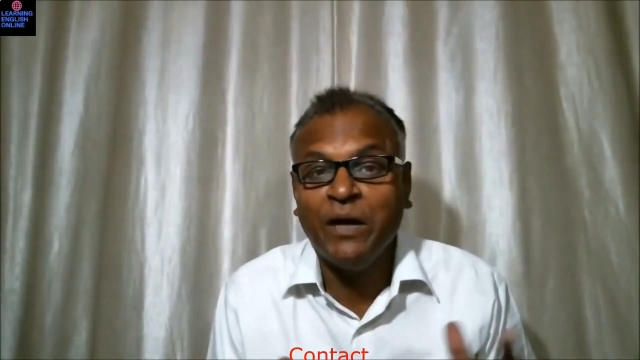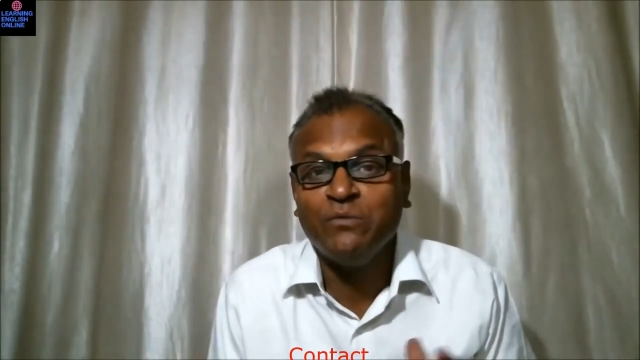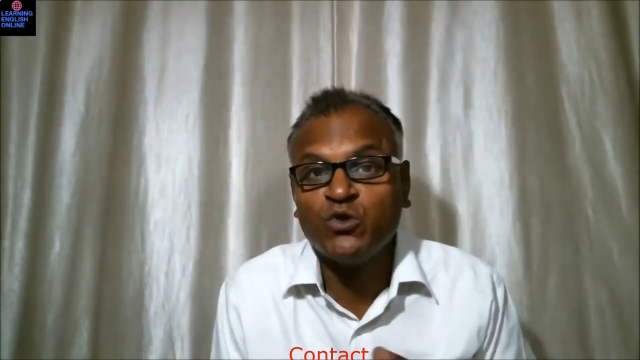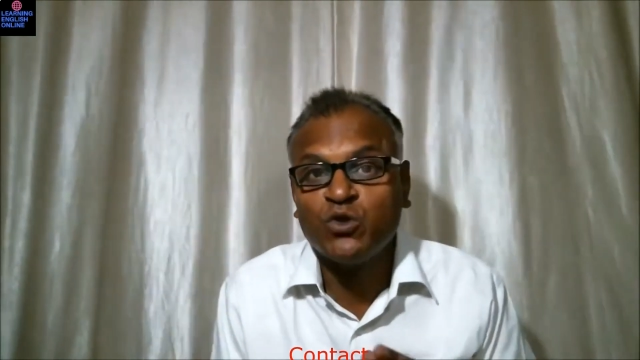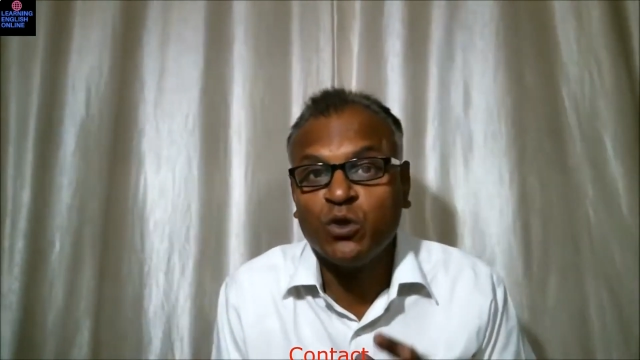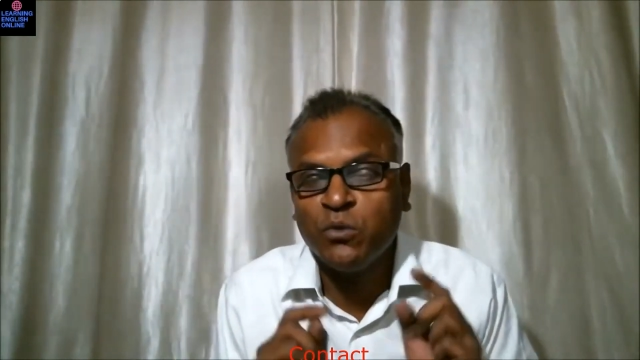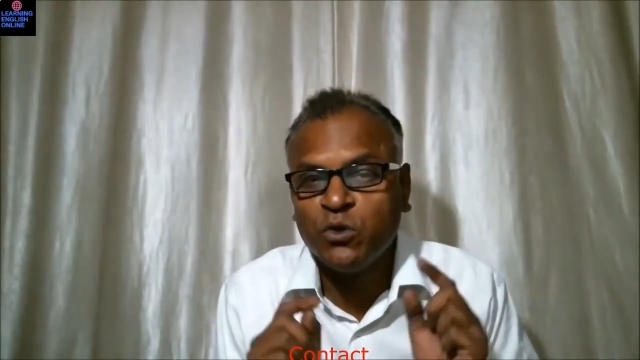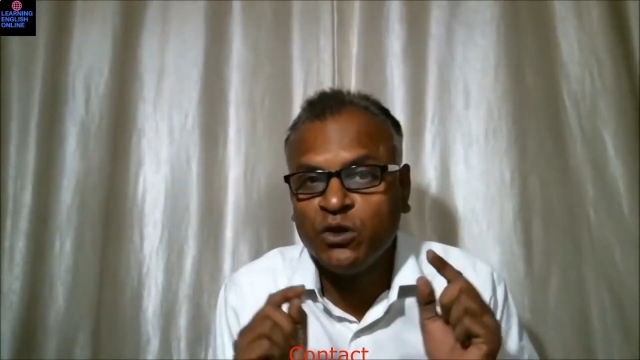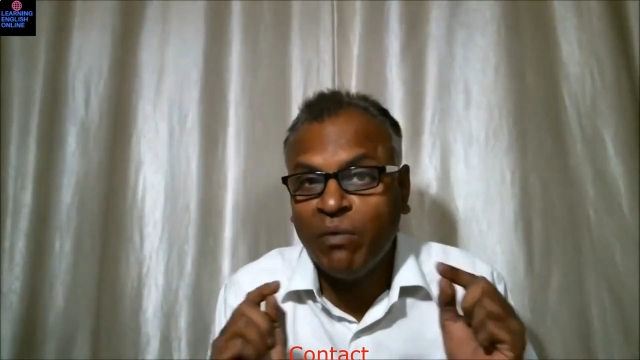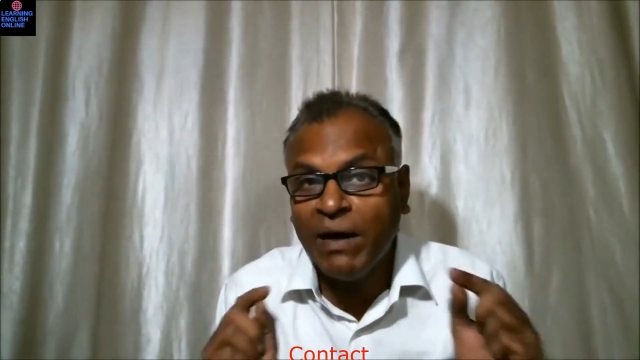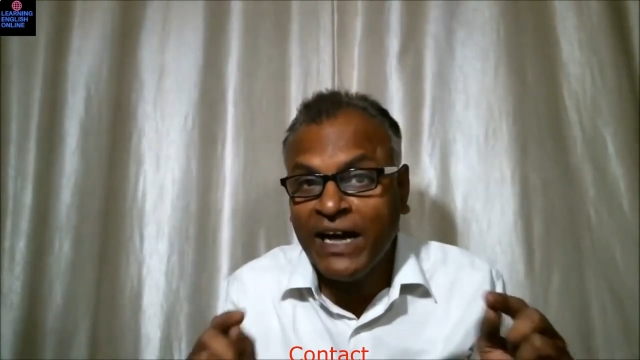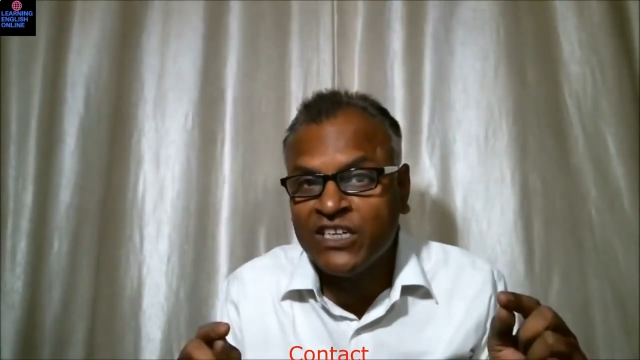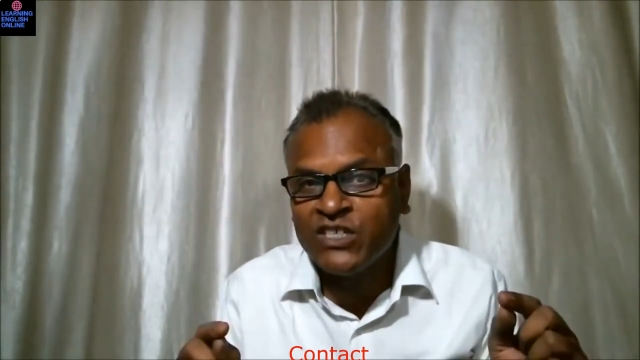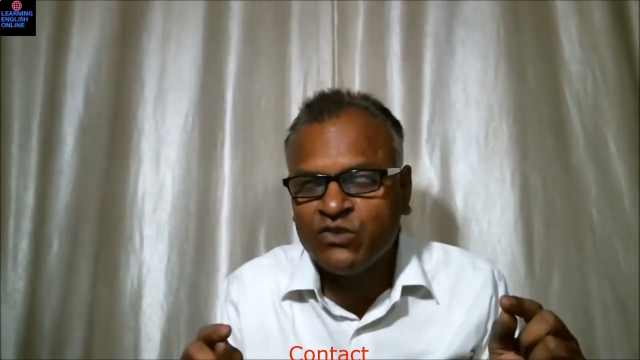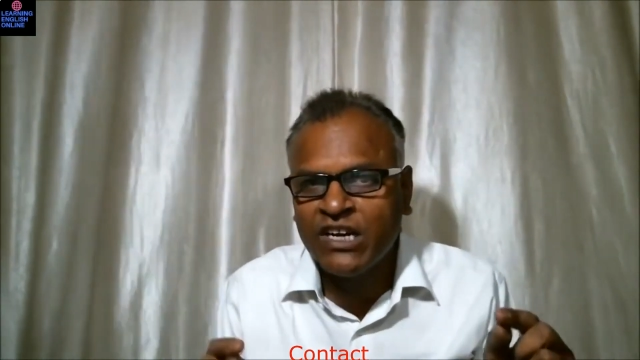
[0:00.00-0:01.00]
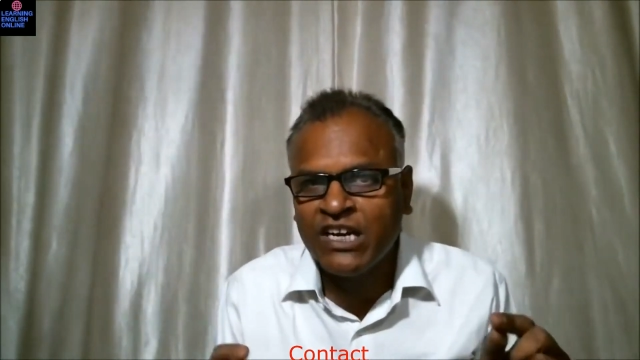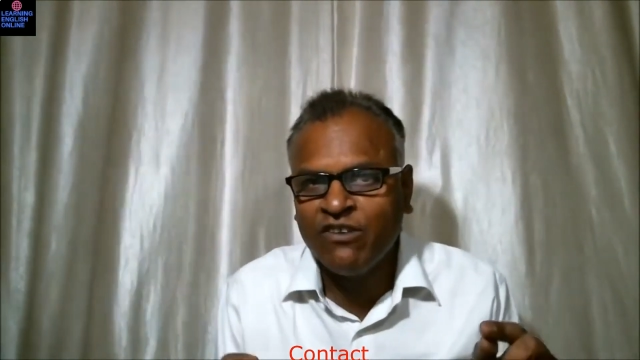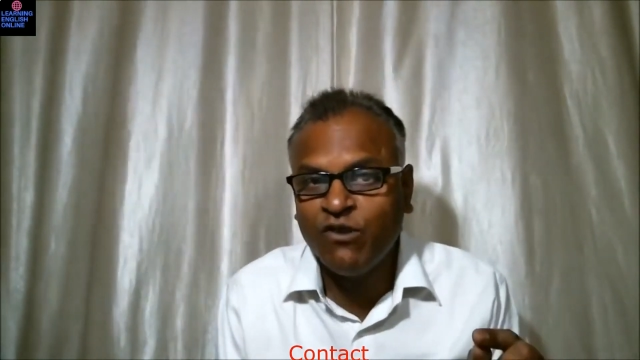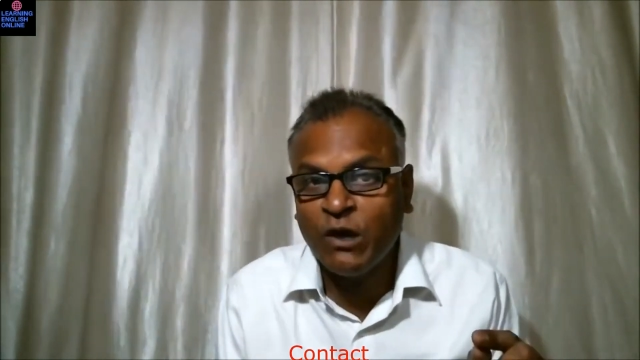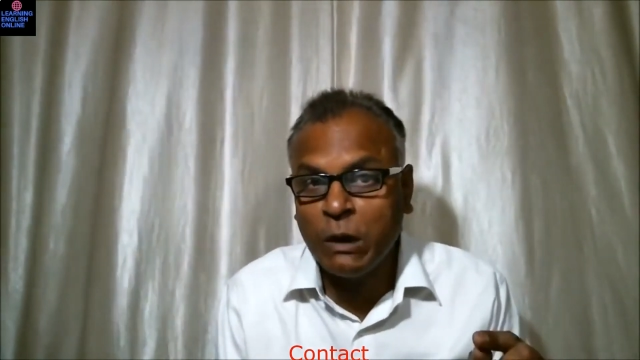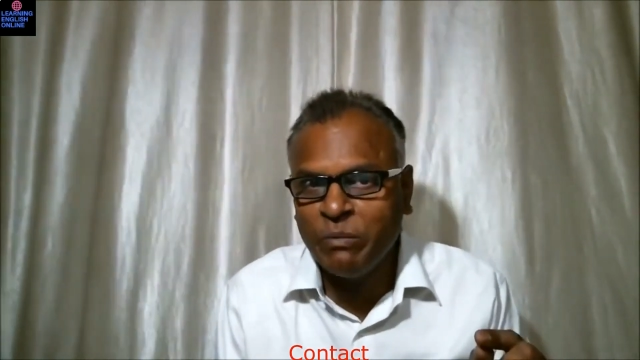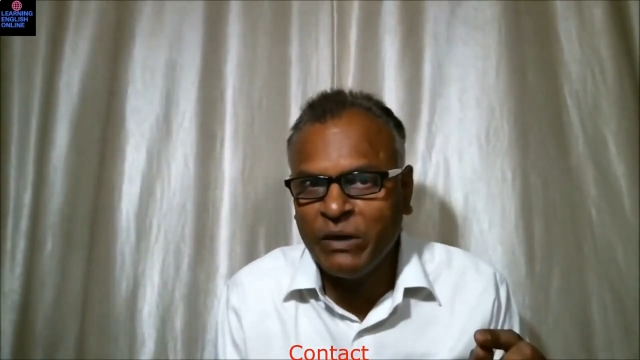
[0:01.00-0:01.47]
Subodh Maheshwari
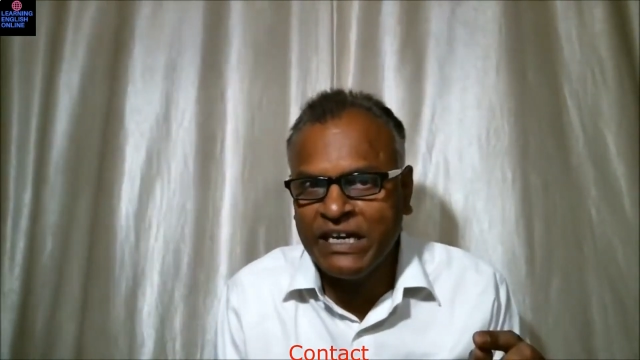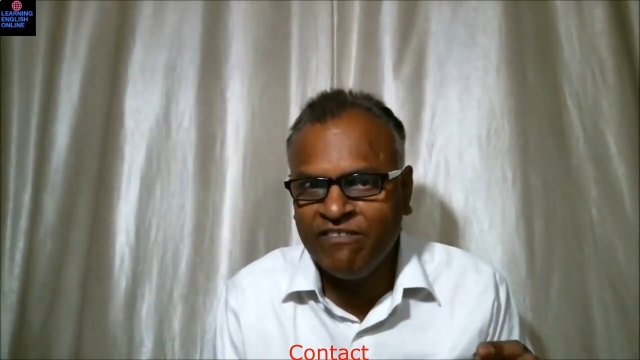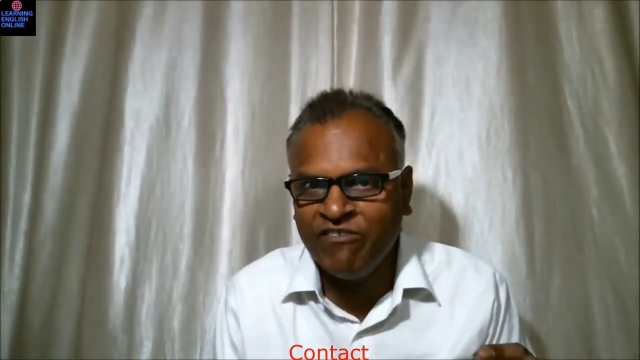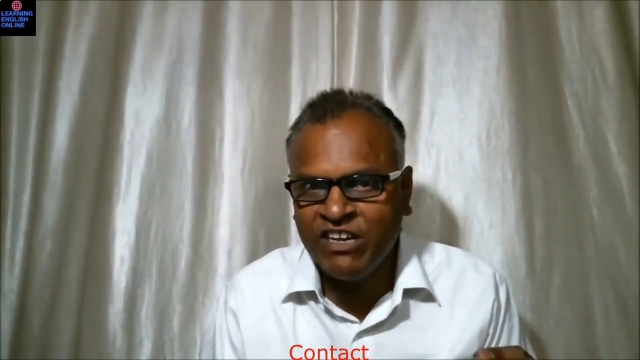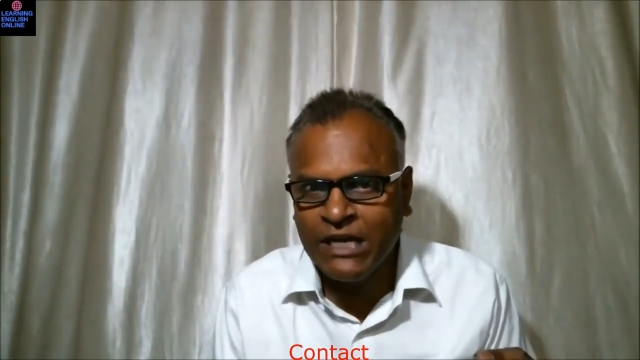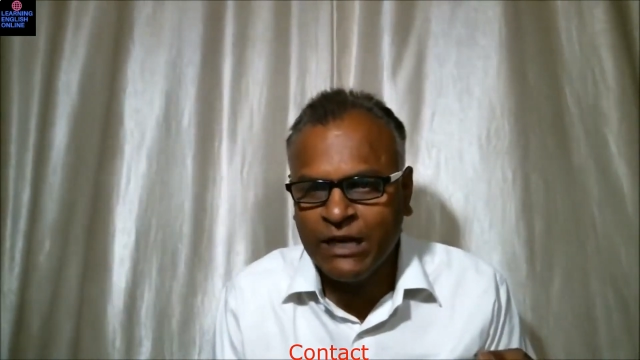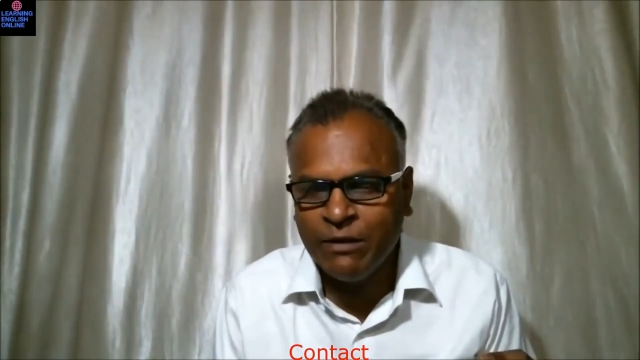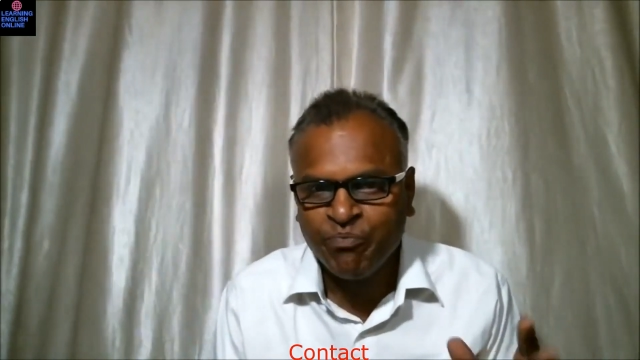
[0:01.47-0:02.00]
from India,